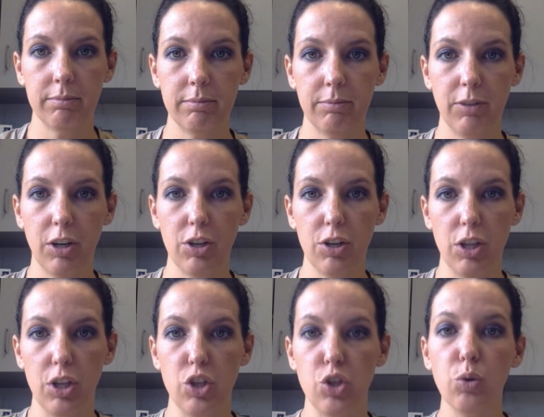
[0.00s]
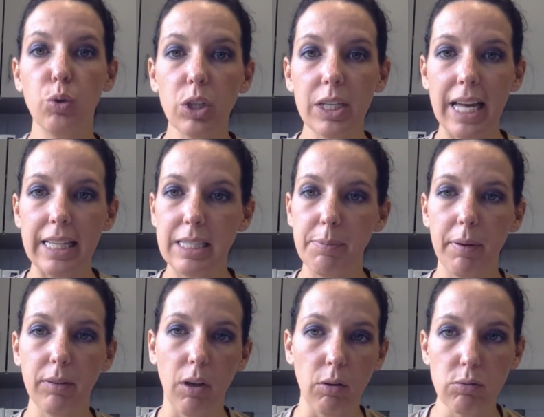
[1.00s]
for the jour
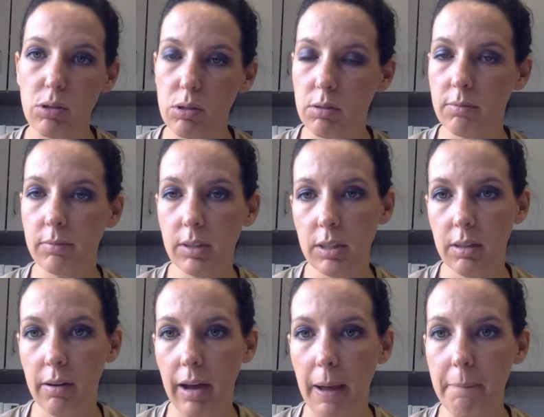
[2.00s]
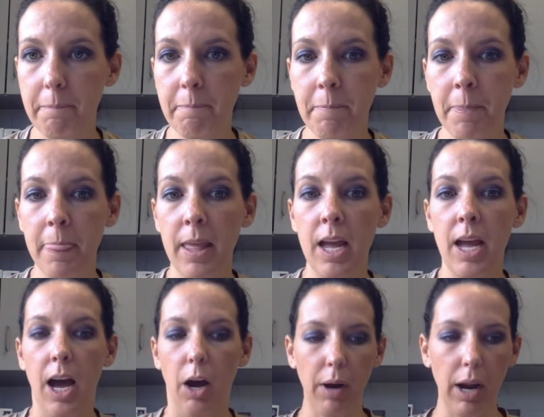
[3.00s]
d'indépendance. Okay?
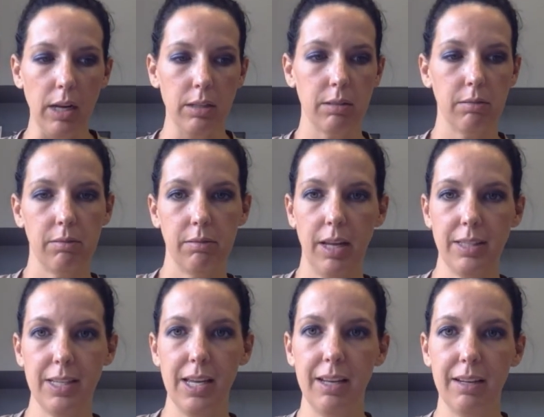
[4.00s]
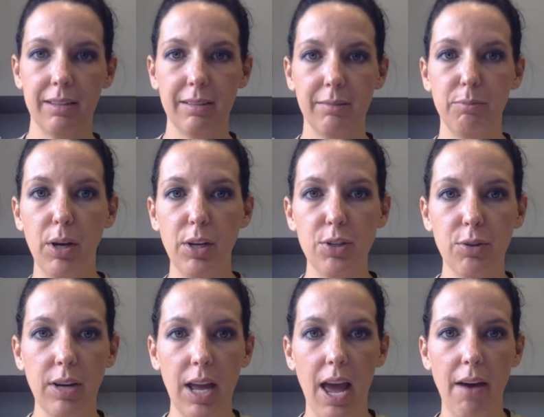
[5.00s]
All right, that's it. Bonne
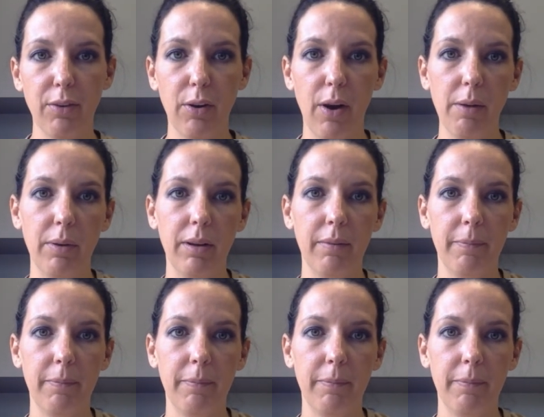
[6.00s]
journée. Have a great one.